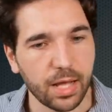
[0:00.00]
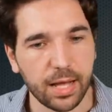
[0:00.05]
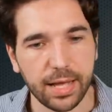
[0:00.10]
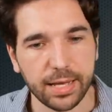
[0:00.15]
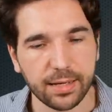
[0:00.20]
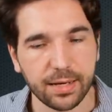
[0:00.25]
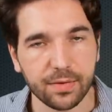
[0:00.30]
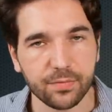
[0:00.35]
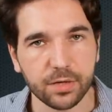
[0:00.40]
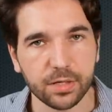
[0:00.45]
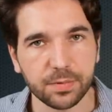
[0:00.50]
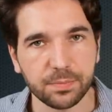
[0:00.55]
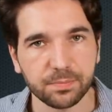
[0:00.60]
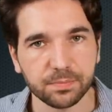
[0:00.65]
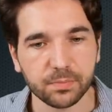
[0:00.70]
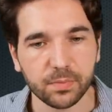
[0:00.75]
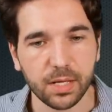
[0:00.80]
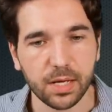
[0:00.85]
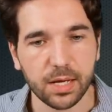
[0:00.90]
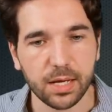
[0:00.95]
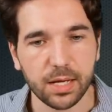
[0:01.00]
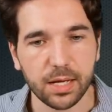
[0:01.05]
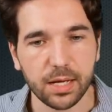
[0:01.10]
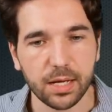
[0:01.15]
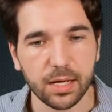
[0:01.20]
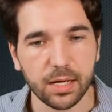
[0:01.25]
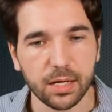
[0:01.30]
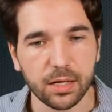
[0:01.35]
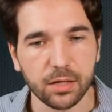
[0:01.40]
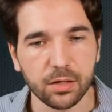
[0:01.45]
I covered
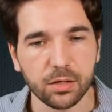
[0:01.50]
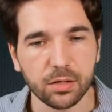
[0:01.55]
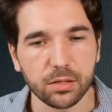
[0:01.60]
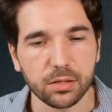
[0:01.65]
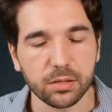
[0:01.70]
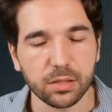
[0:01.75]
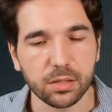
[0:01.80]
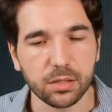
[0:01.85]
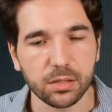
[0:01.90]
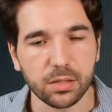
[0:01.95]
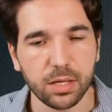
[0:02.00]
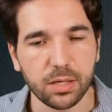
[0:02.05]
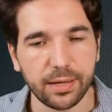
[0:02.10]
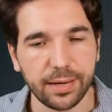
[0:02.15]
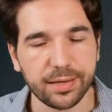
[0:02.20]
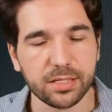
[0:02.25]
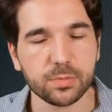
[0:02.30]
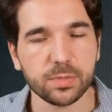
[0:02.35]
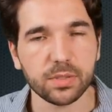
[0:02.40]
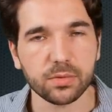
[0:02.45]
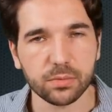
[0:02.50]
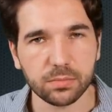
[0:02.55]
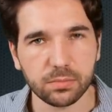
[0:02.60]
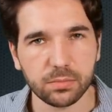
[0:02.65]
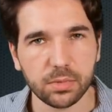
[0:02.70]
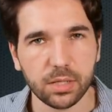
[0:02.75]
her announcement